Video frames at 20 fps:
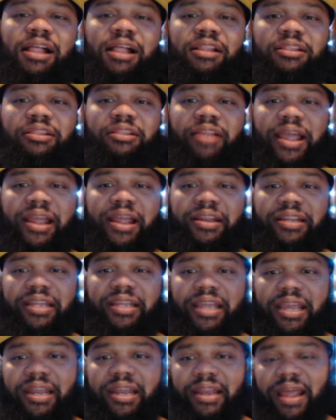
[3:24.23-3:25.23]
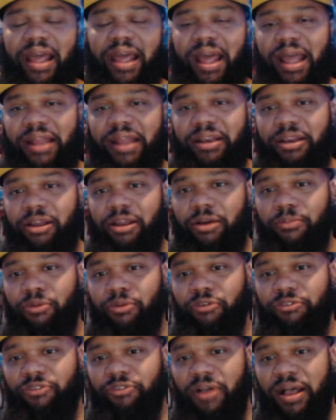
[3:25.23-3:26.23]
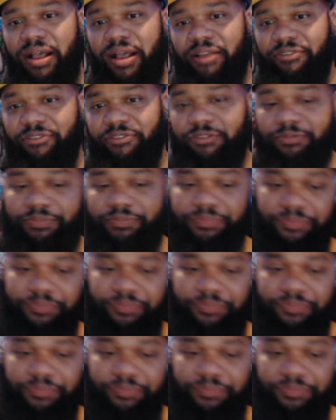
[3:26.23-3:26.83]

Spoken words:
landing in at number 5.